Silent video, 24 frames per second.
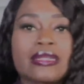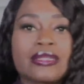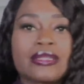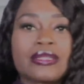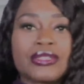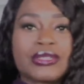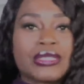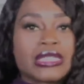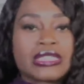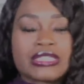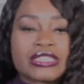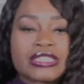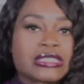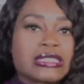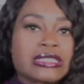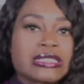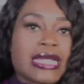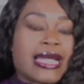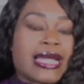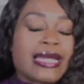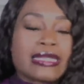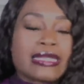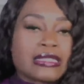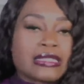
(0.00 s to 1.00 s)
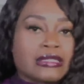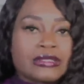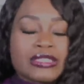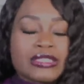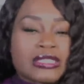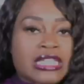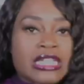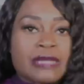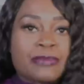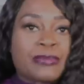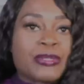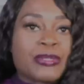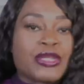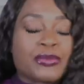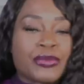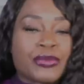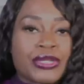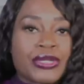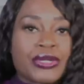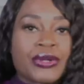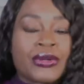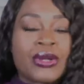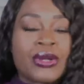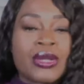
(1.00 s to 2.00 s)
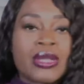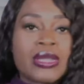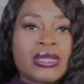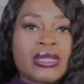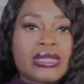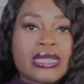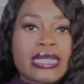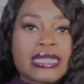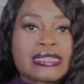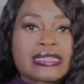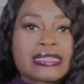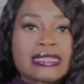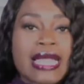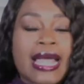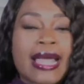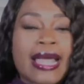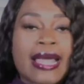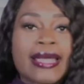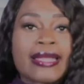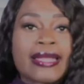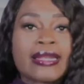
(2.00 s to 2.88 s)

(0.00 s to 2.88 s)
It's just not. They're just keeping it real. It's not.